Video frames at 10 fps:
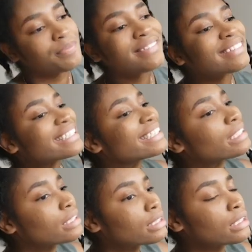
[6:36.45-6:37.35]
getting in the
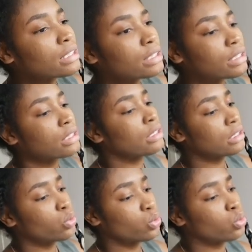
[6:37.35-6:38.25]
groove of
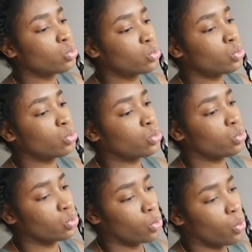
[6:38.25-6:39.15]
things,
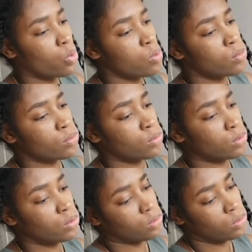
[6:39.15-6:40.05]
trying not to get
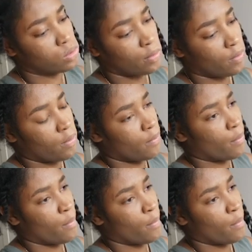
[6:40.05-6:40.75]
tired.